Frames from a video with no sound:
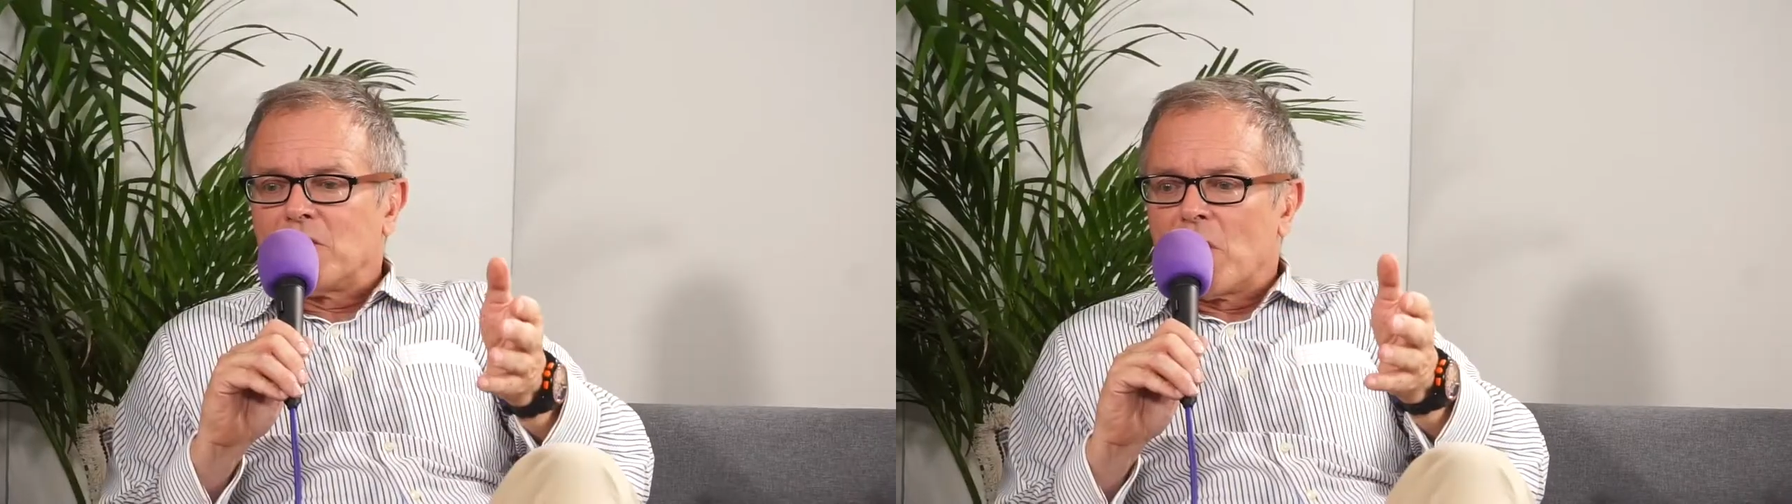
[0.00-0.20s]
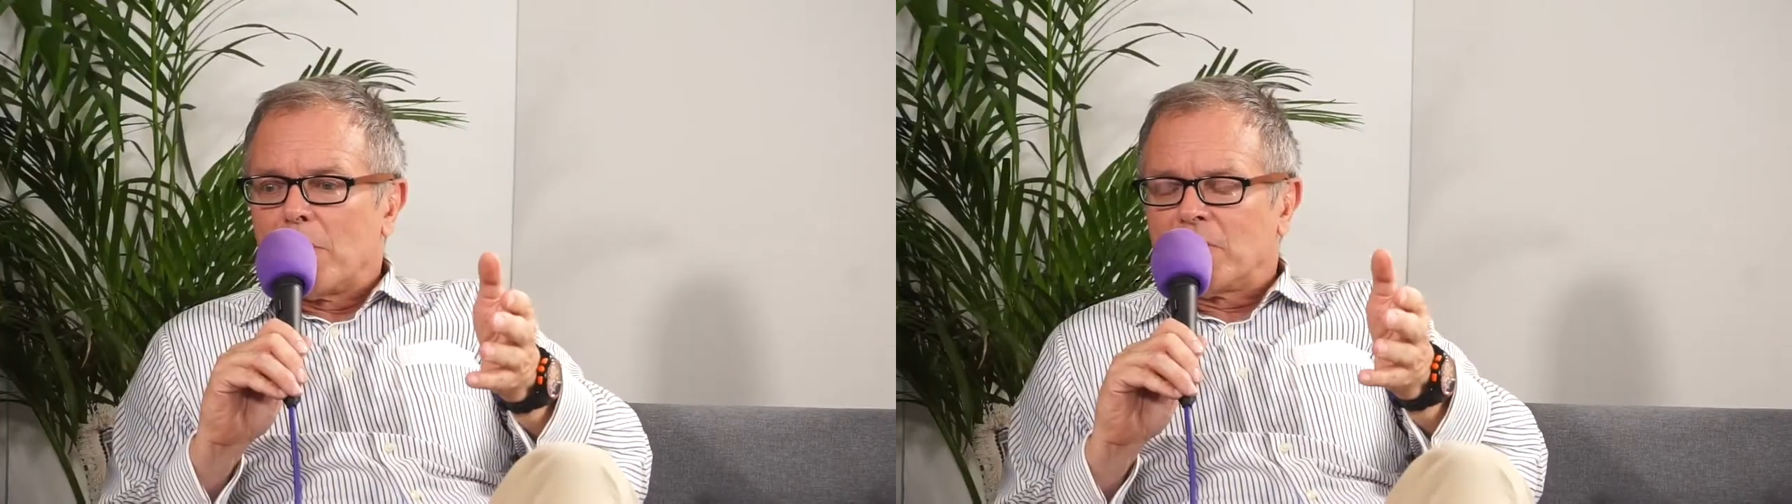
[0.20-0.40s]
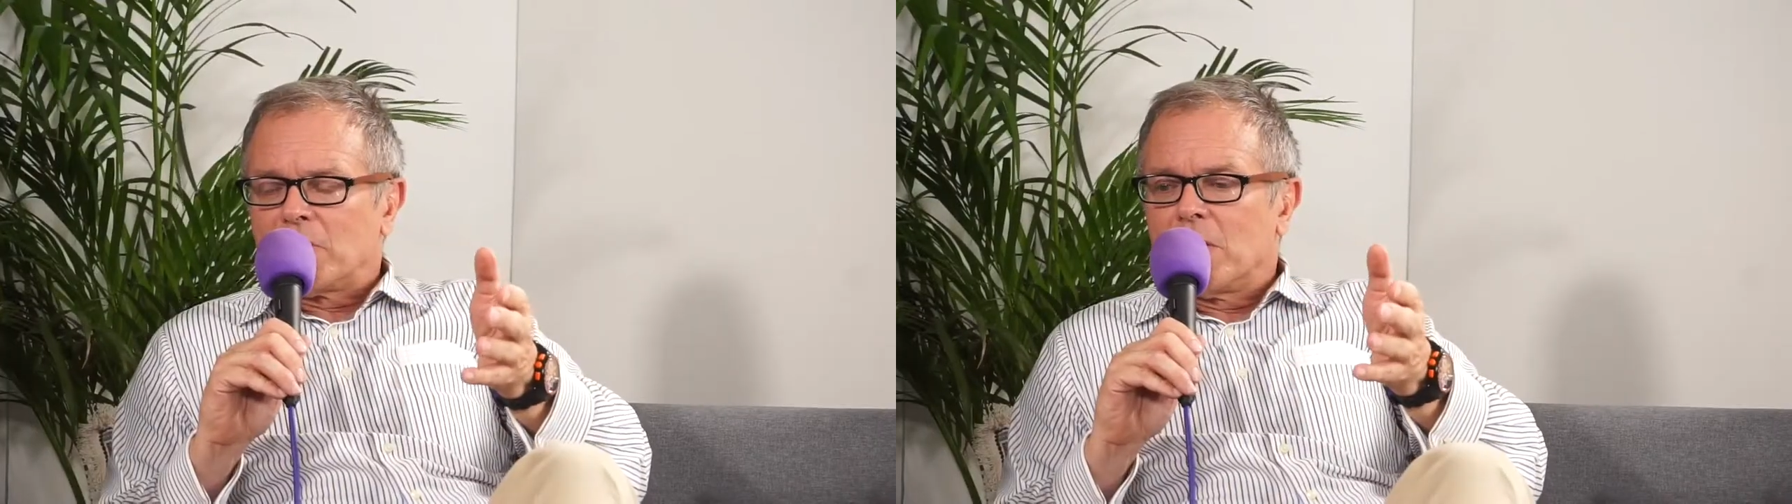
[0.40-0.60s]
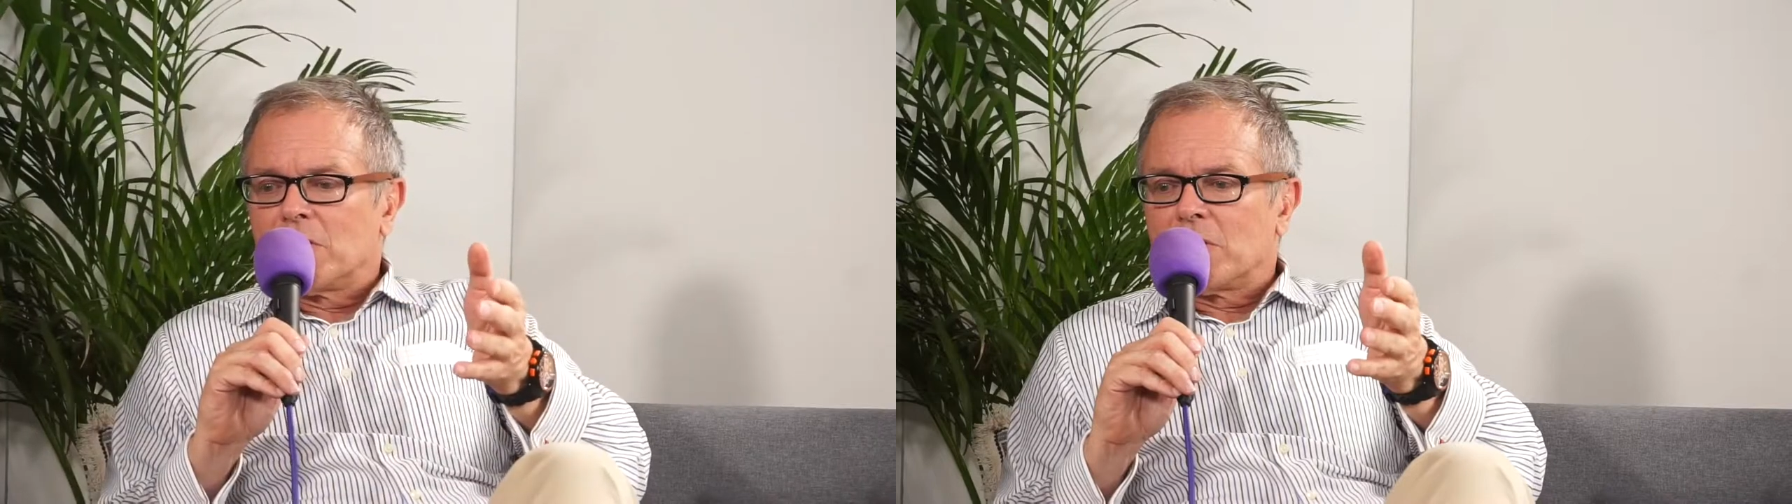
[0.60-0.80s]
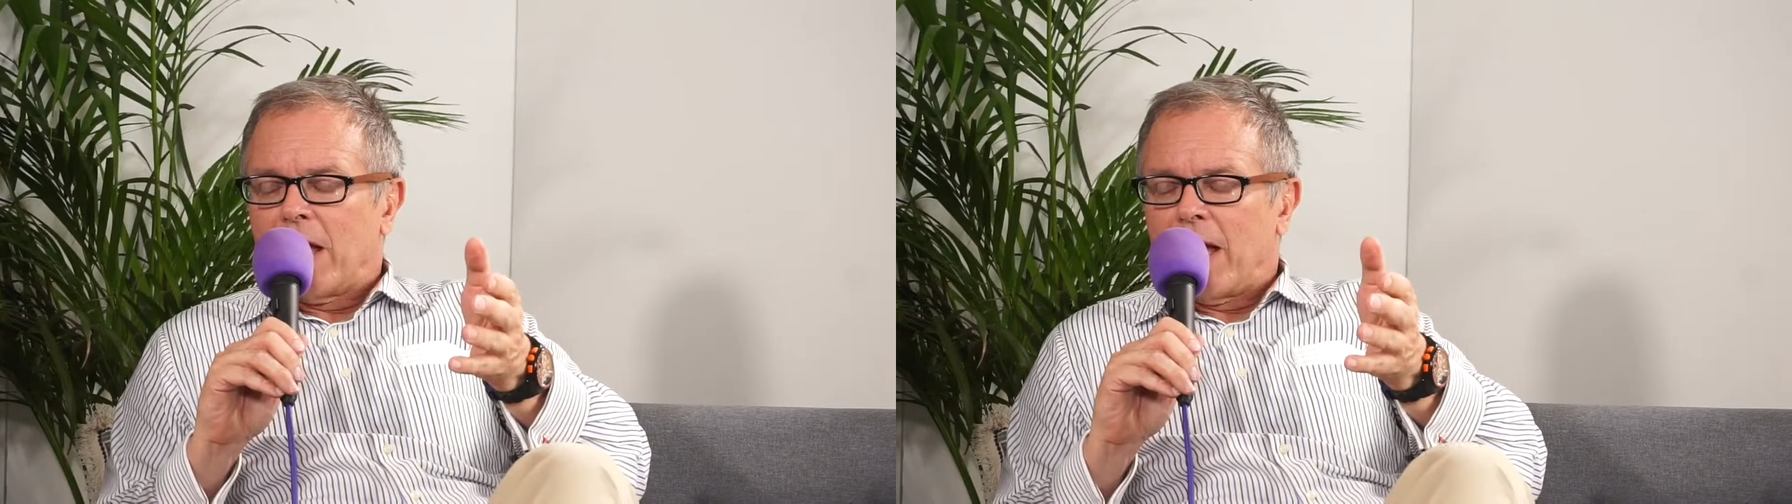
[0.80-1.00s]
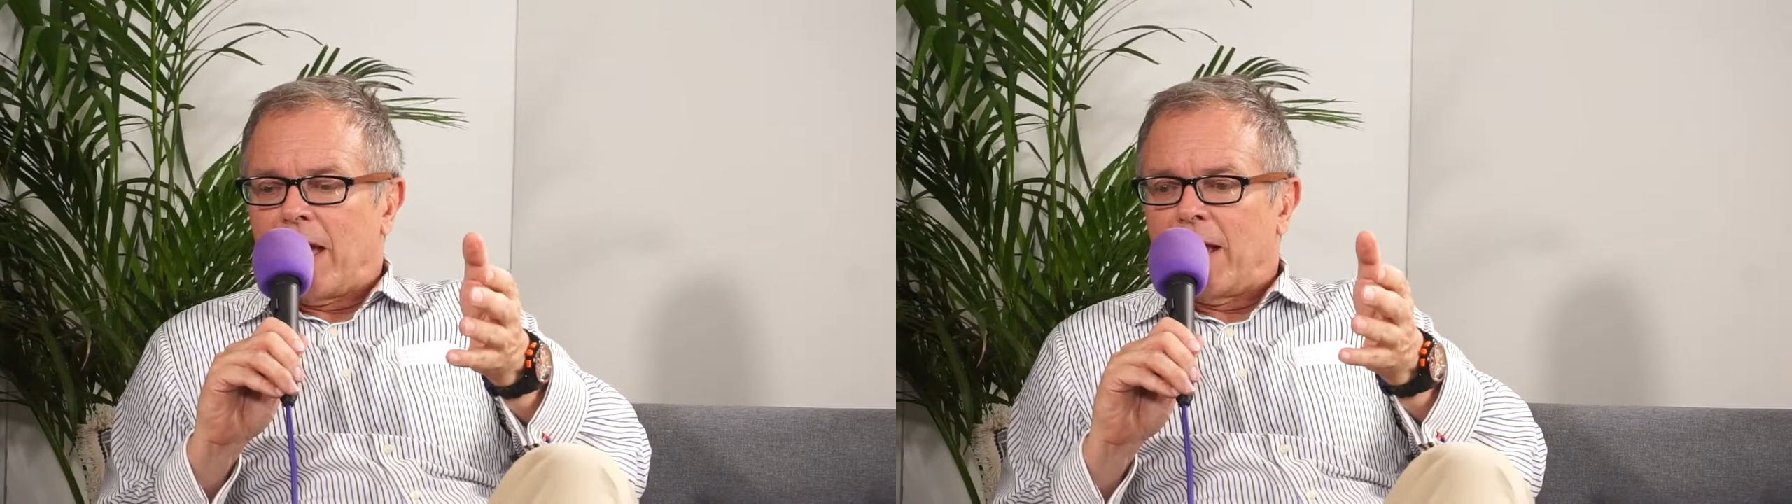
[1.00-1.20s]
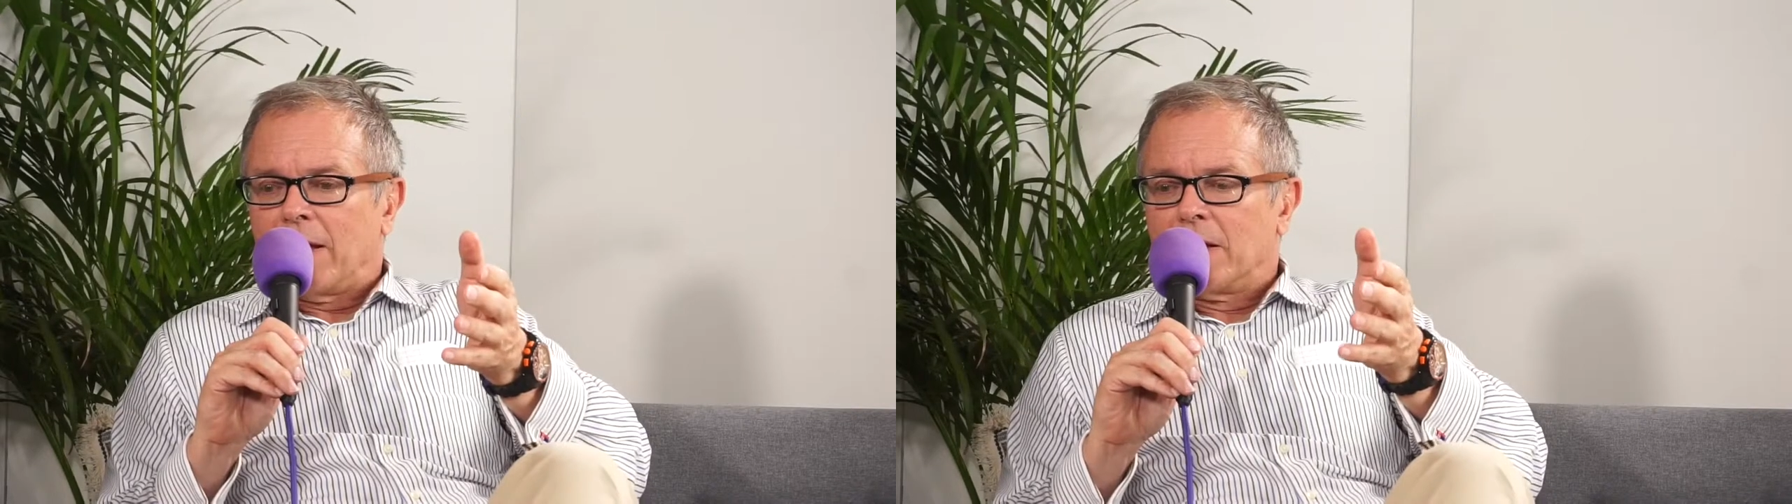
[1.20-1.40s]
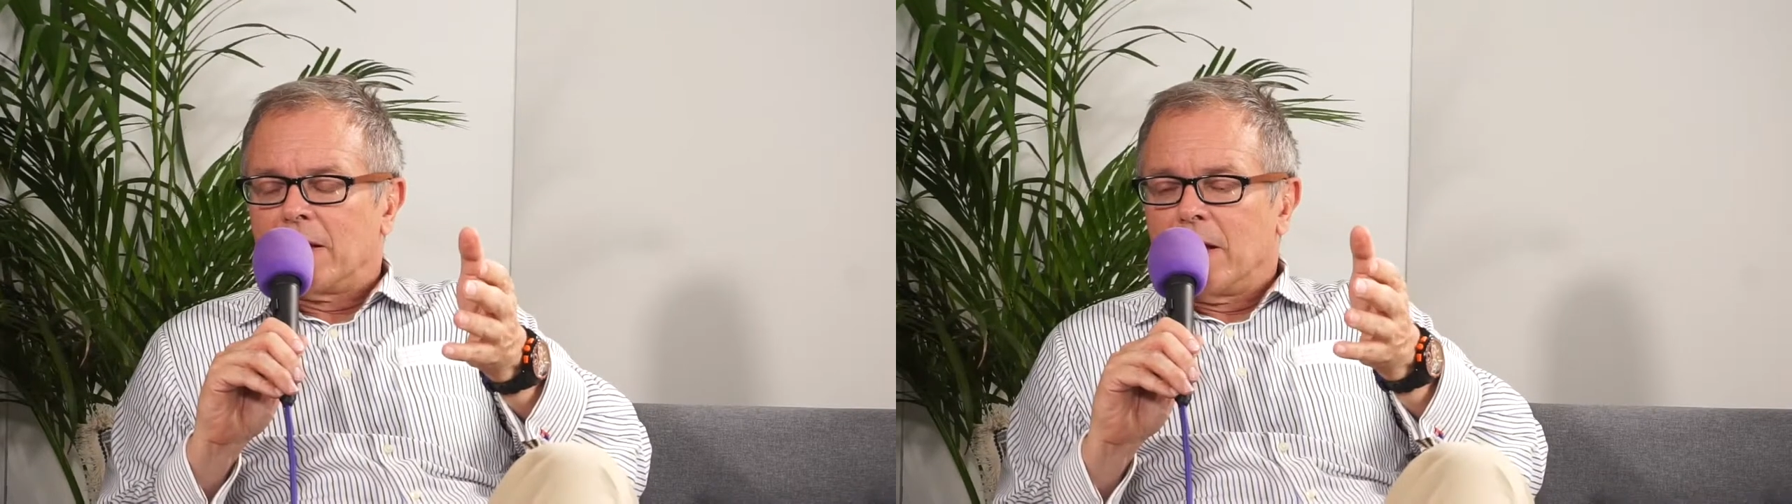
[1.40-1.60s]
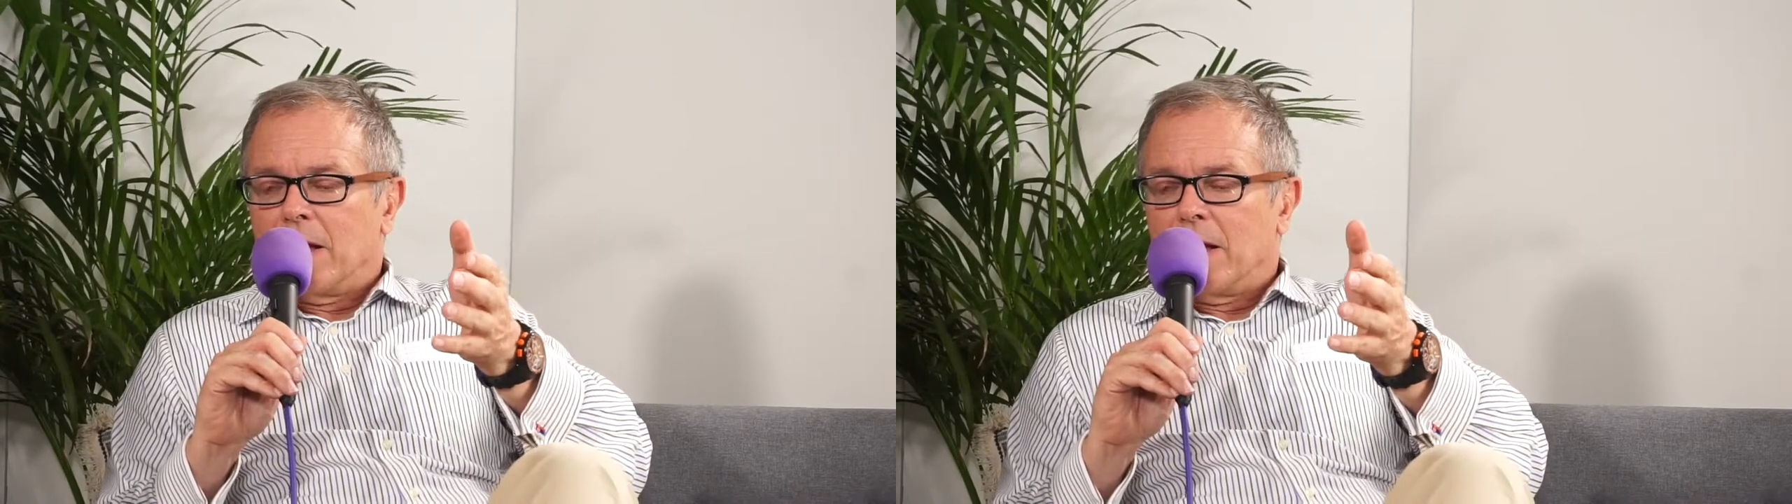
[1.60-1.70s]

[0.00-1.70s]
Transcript: interpreters and